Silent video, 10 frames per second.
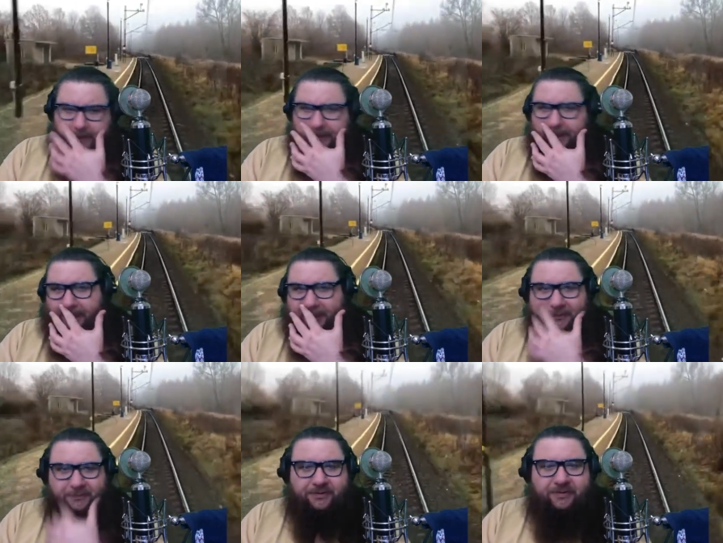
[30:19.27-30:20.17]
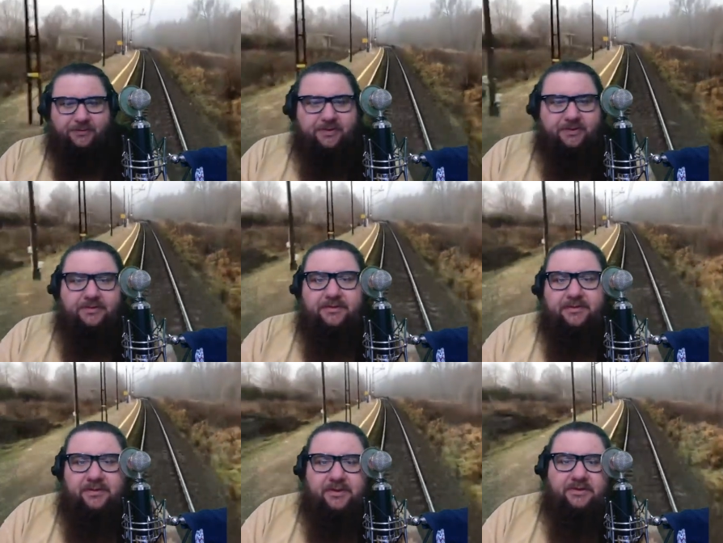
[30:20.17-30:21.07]
That way we'll know where to do
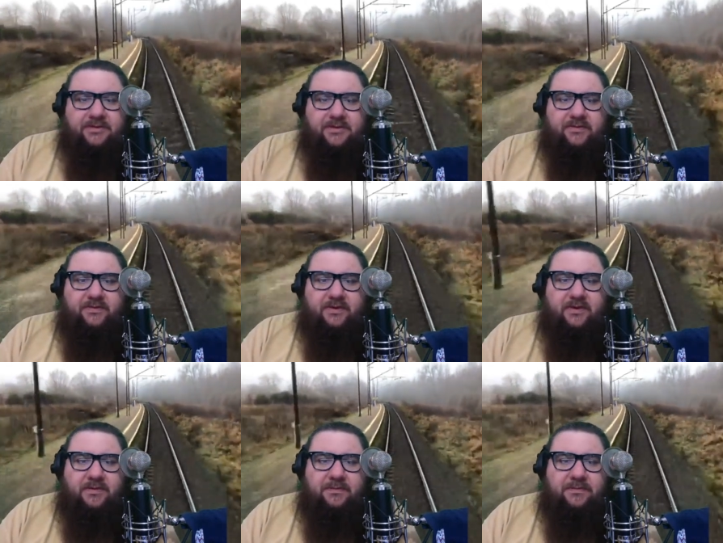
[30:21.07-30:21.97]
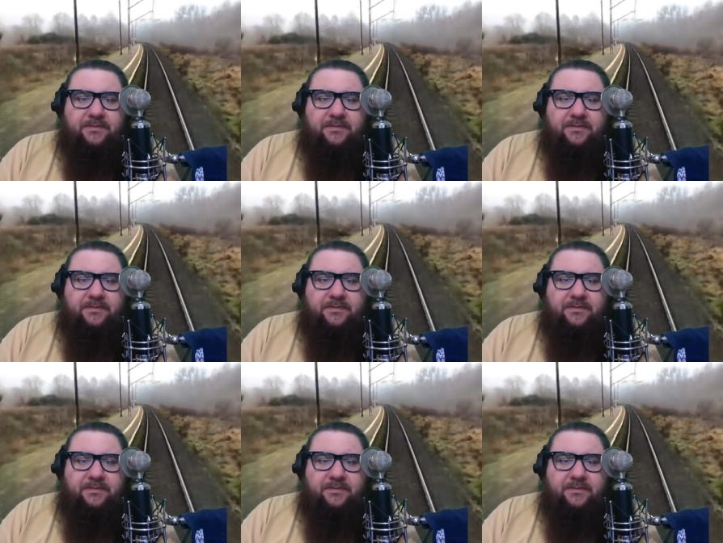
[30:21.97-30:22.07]
the intro from.